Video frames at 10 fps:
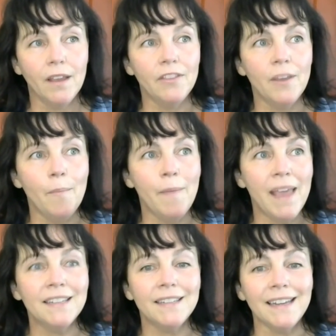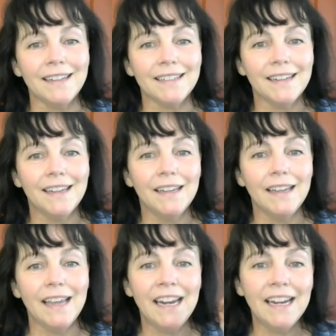that makes it
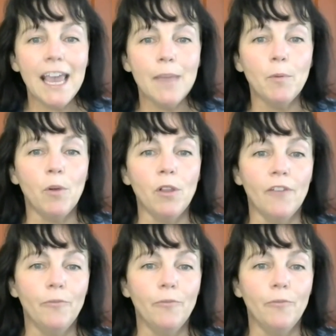incapable of